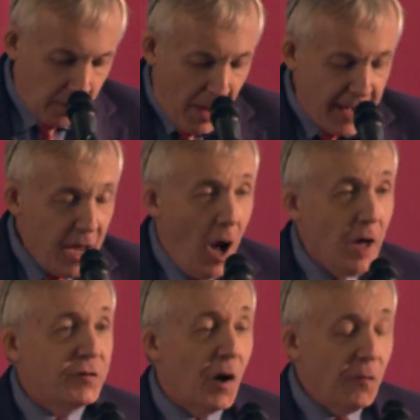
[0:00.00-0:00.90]
Many
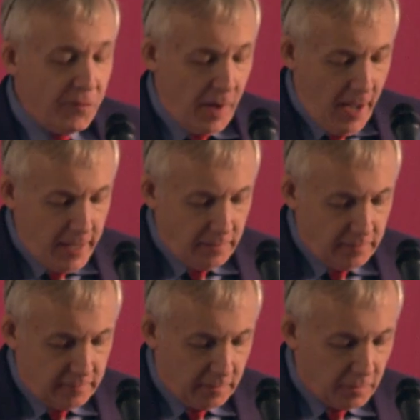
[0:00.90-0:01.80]
also
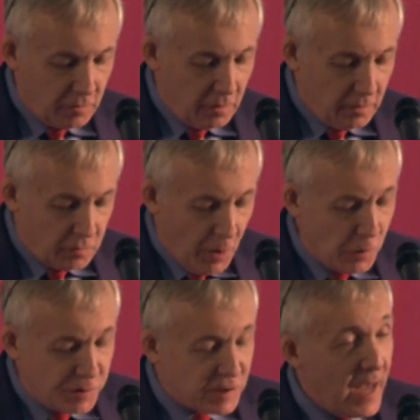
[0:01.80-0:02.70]
find
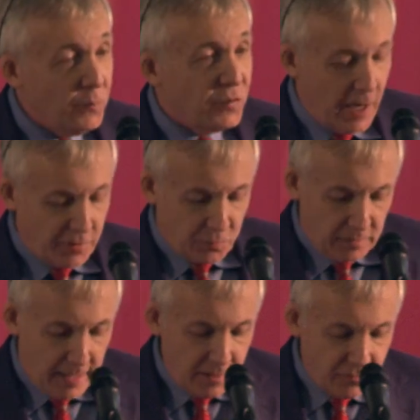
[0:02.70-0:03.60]
close same-sex
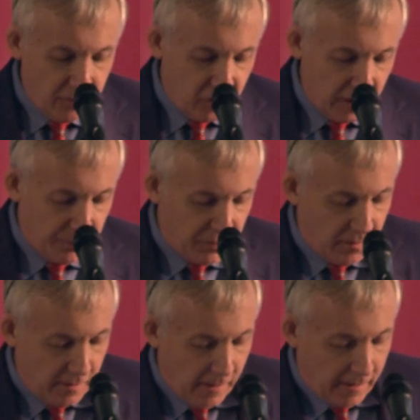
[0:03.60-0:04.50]
relationships,